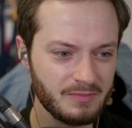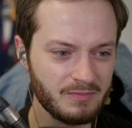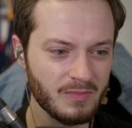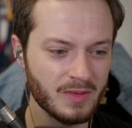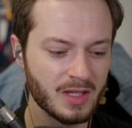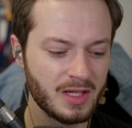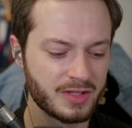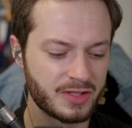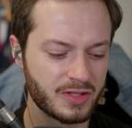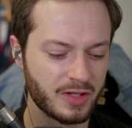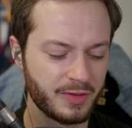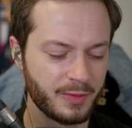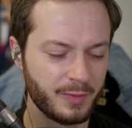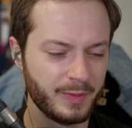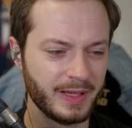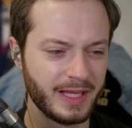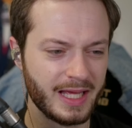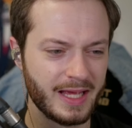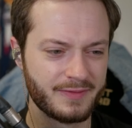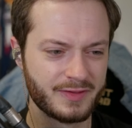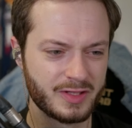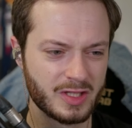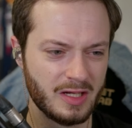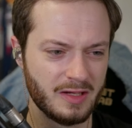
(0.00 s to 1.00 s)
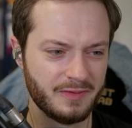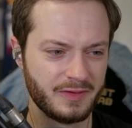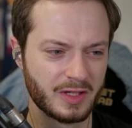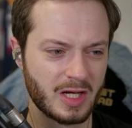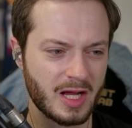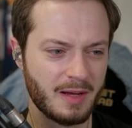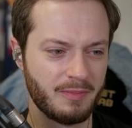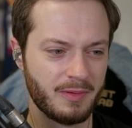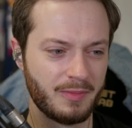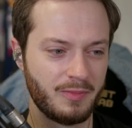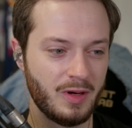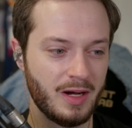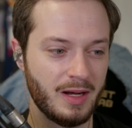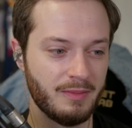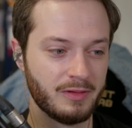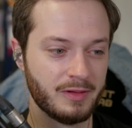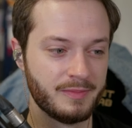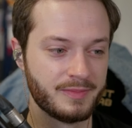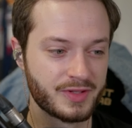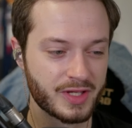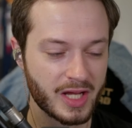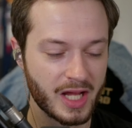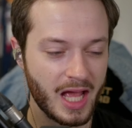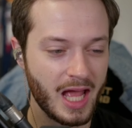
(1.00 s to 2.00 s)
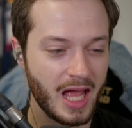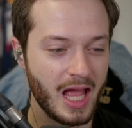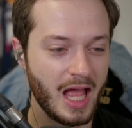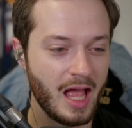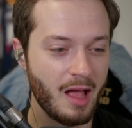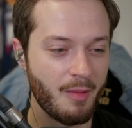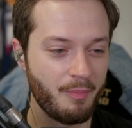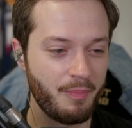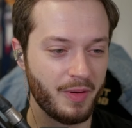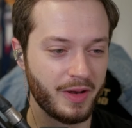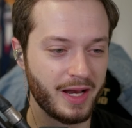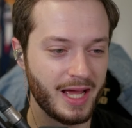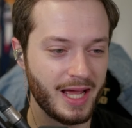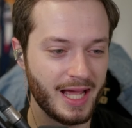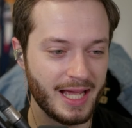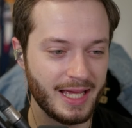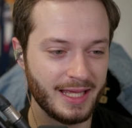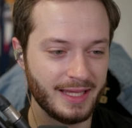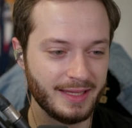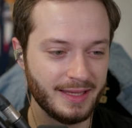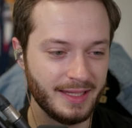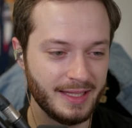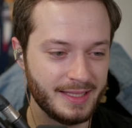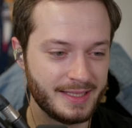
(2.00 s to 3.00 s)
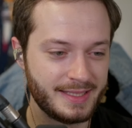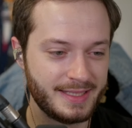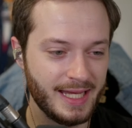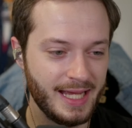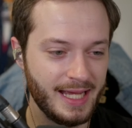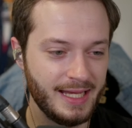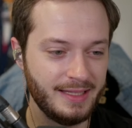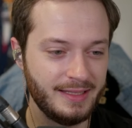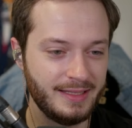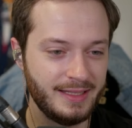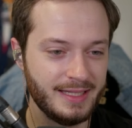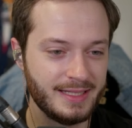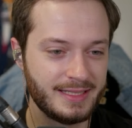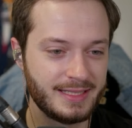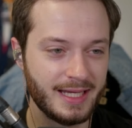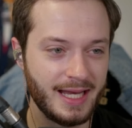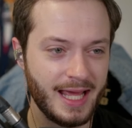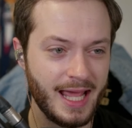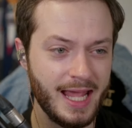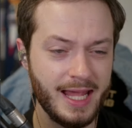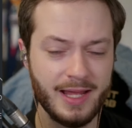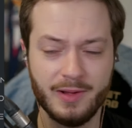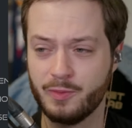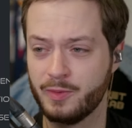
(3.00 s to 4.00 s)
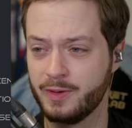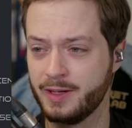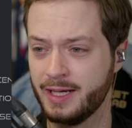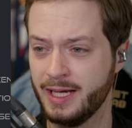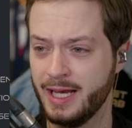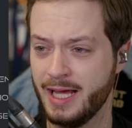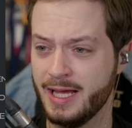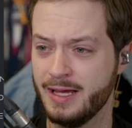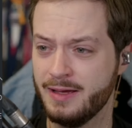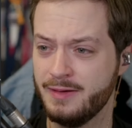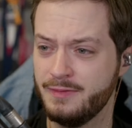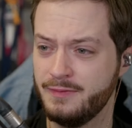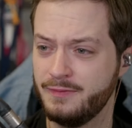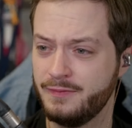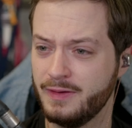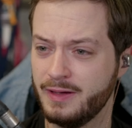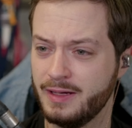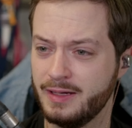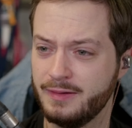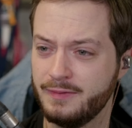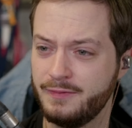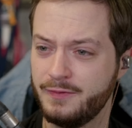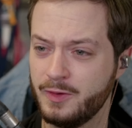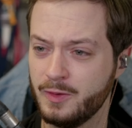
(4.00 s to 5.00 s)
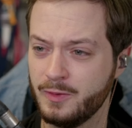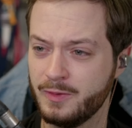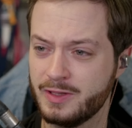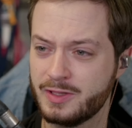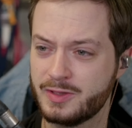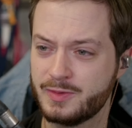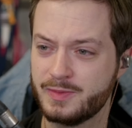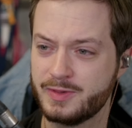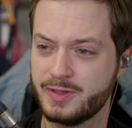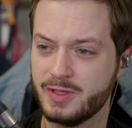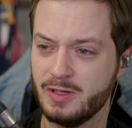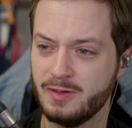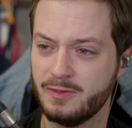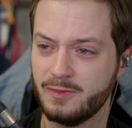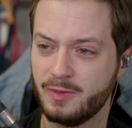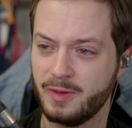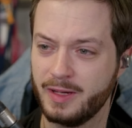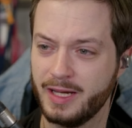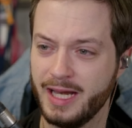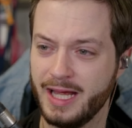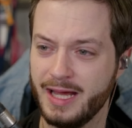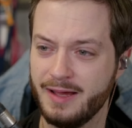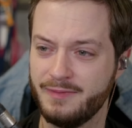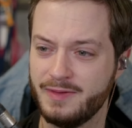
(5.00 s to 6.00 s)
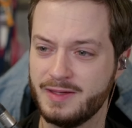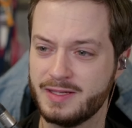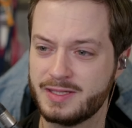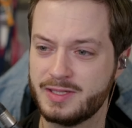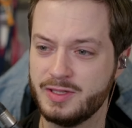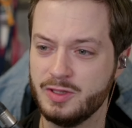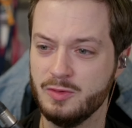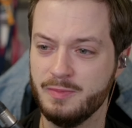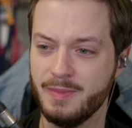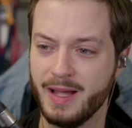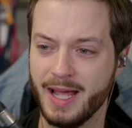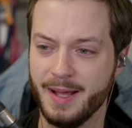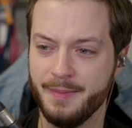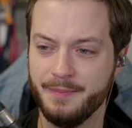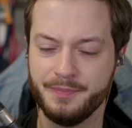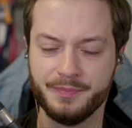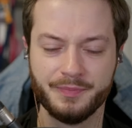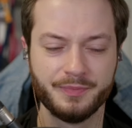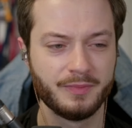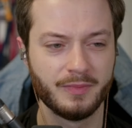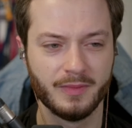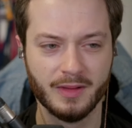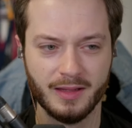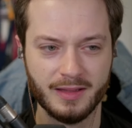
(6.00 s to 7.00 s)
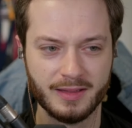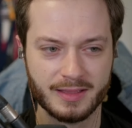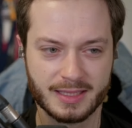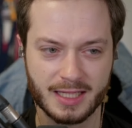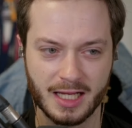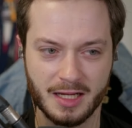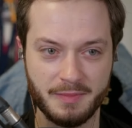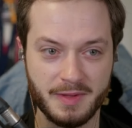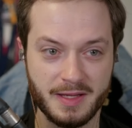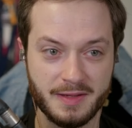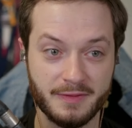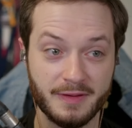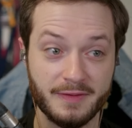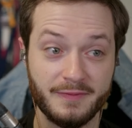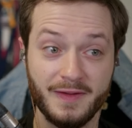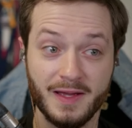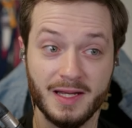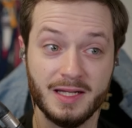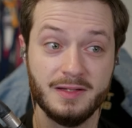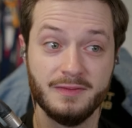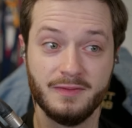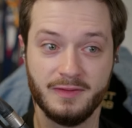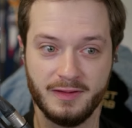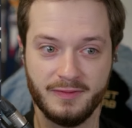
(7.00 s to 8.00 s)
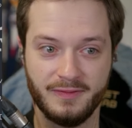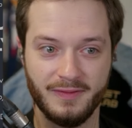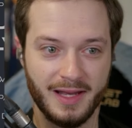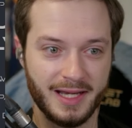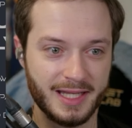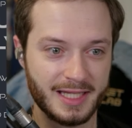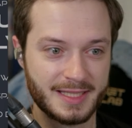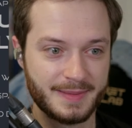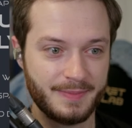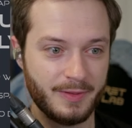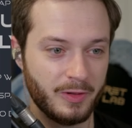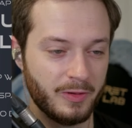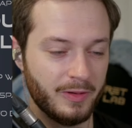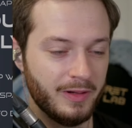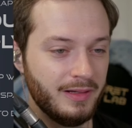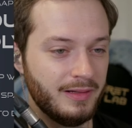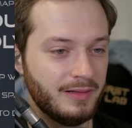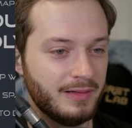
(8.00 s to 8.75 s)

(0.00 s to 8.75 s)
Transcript: So they really have solved a couple problems. But uh, instead, they said, hey, we're going to have Furious Resolve. We're going to have this new map. It's going to be effectively Fighting Spirit.